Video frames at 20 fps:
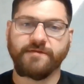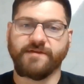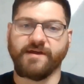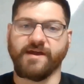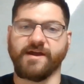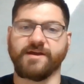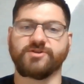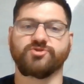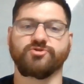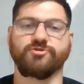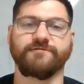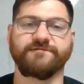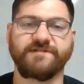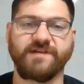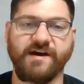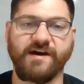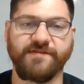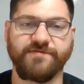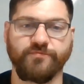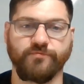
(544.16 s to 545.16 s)
The angel of
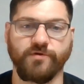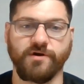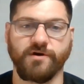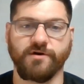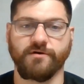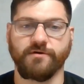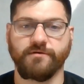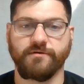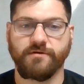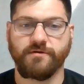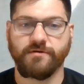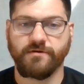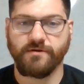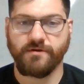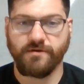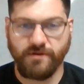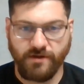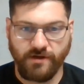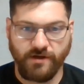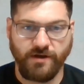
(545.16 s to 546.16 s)
death will
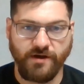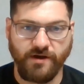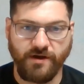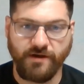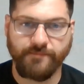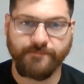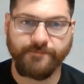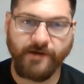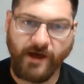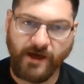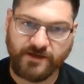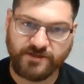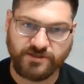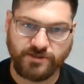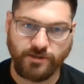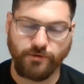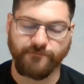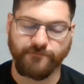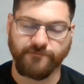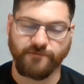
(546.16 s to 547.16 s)
pass
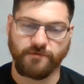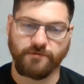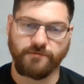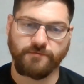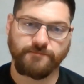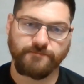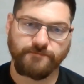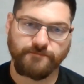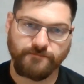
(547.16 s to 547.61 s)
over